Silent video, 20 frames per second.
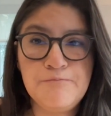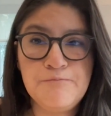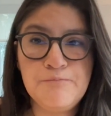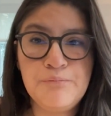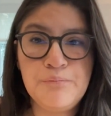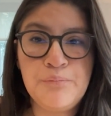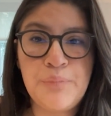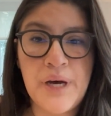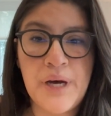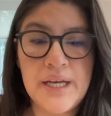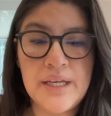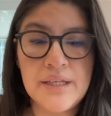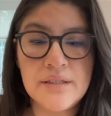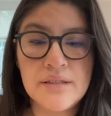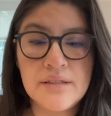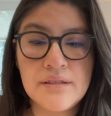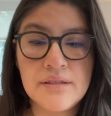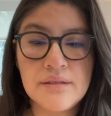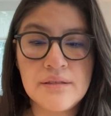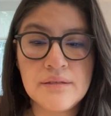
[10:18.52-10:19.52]

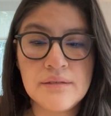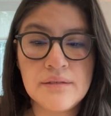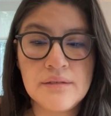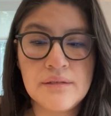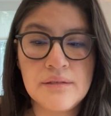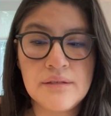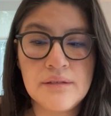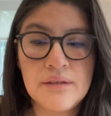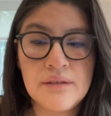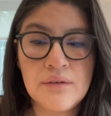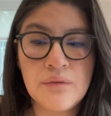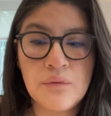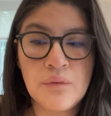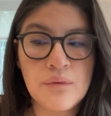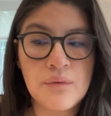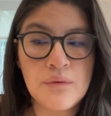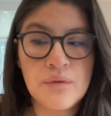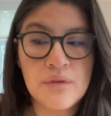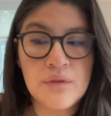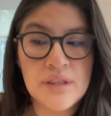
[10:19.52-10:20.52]
But
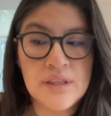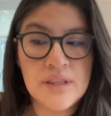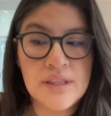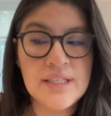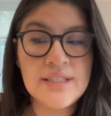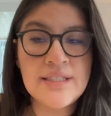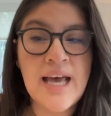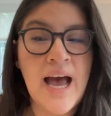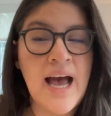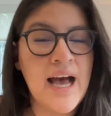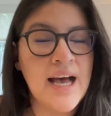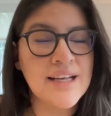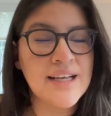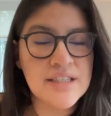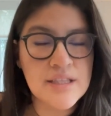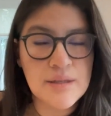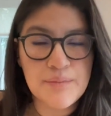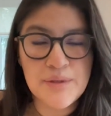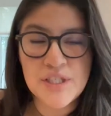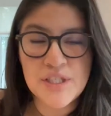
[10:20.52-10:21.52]
this
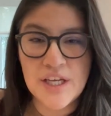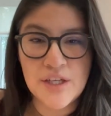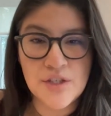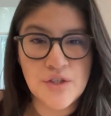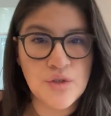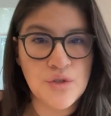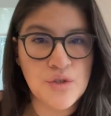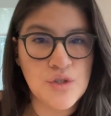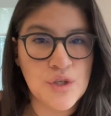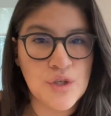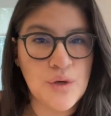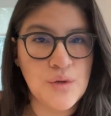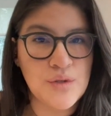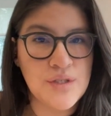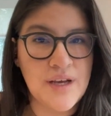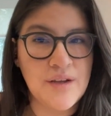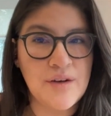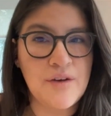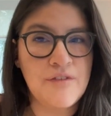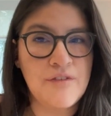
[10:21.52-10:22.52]
has the potential to go
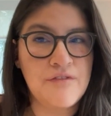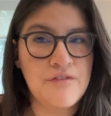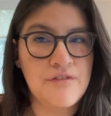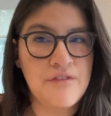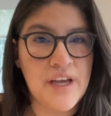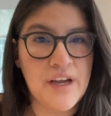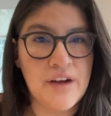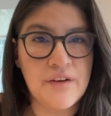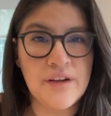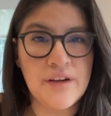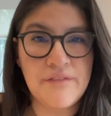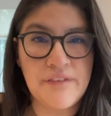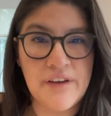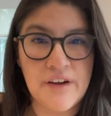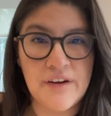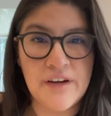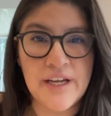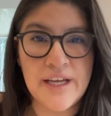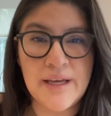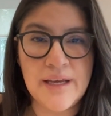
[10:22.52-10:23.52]
down a very,
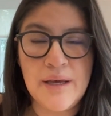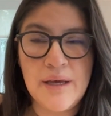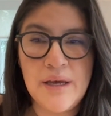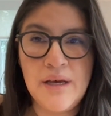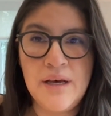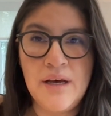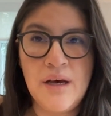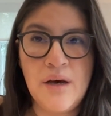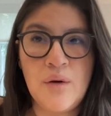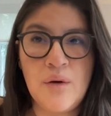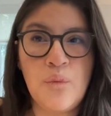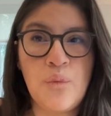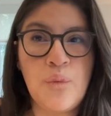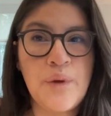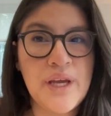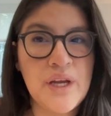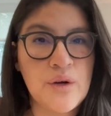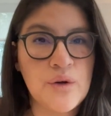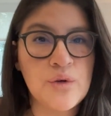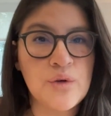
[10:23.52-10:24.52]
very
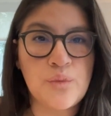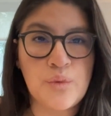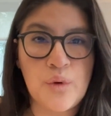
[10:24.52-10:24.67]
weird